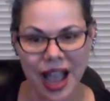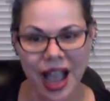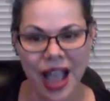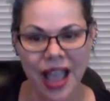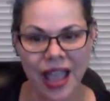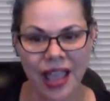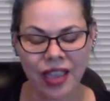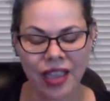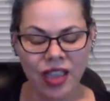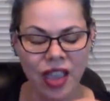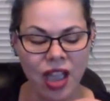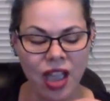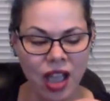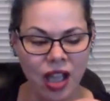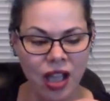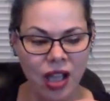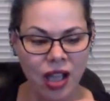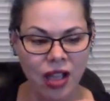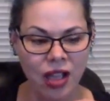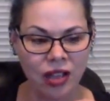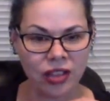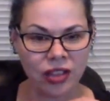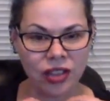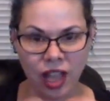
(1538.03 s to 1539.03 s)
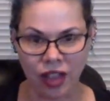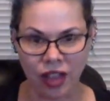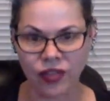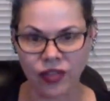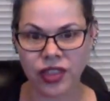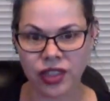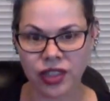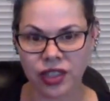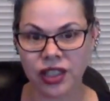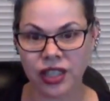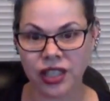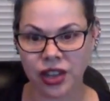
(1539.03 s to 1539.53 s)
I
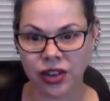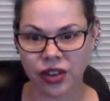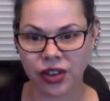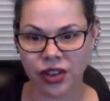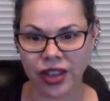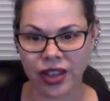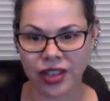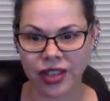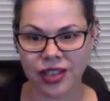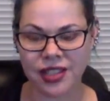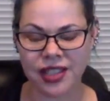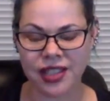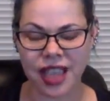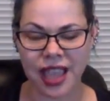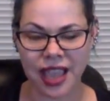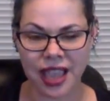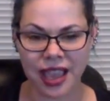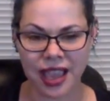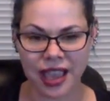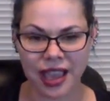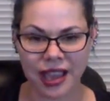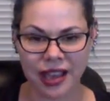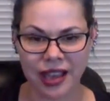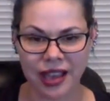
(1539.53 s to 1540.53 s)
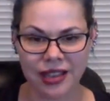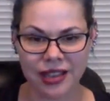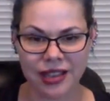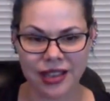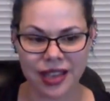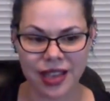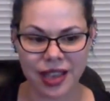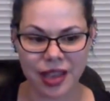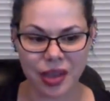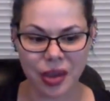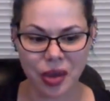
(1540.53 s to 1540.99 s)
love the lyrics and